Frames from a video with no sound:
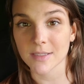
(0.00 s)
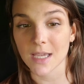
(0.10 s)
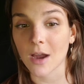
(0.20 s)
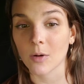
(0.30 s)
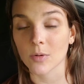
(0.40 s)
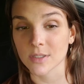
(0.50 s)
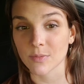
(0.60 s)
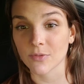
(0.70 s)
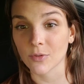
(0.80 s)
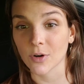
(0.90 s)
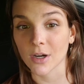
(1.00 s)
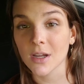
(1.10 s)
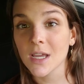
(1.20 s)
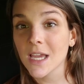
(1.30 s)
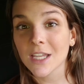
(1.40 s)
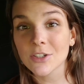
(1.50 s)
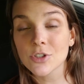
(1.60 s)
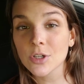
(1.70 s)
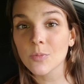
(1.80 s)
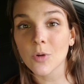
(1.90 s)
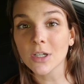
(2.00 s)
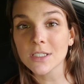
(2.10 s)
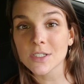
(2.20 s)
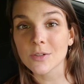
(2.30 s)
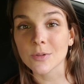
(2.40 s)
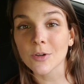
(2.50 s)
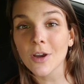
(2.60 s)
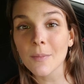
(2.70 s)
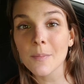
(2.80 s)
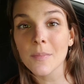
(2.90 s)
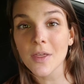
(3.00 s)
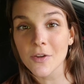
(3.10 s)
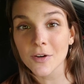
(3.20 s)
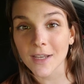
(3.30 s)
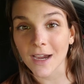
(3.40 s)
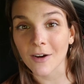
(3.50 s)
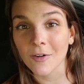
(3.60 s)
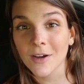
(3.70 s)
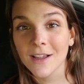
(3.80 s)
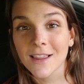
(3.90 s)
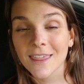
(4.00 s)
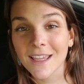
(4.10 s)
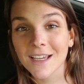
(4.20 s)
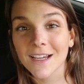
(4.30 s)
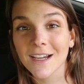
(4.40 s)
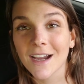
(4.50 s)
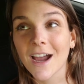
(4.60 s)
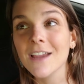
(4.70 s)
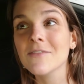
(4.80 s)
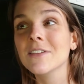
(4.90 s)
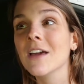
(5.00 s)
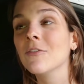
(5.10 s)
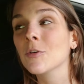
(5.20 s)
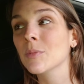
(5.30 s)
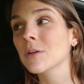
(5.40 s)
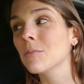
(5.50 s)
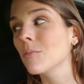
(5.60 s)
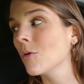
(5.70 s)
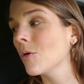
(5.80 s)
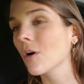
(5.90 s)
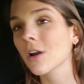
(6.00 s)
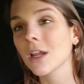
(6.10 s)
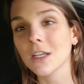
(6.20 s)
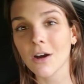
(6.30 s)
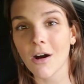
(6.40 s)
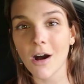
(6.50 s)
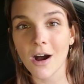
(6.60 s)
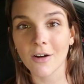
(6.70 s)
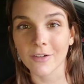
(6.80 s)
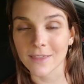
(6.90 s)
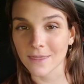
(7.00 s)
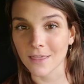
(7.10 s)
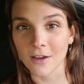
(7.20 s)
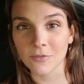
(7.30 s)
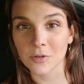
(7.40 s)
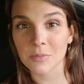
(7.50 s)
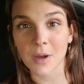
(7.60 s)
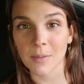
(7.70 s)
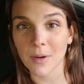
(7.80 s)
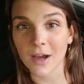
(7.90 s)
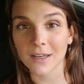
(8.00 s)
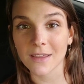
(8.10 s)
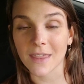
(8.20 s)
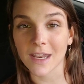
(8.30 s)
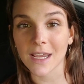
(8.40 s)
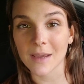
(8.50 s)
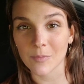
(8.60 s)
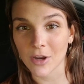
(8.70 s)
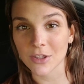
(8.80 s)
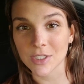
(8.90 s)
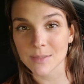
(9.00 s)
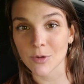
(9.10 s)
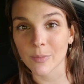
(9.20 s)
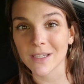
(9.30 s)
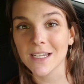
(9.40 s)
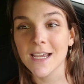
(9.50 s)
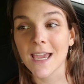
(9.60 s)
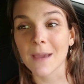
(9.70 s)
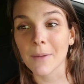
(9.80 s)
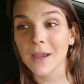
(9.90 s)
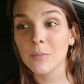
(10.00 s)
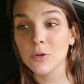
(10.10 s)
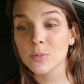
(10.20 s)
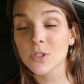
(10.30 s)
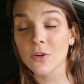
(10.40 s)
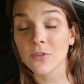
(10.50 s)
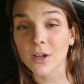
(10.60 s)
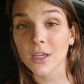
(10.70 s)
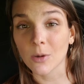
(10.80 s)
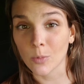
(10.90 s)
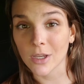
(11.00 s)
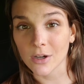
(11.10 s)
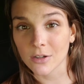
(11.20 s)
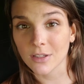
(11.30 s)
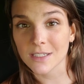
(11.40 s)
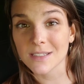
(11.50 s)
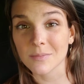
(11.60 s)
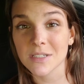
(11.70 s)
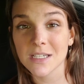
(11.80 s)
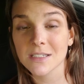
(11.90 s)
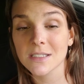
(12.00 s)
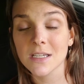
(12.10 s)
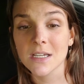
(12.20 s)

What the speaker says: to how it was before, and you shouldn't want it to. You're a mother now. Like, I have never been more in awe or in love with my body than I am right in this moment. And my boobs are fucking weird. Like, some days,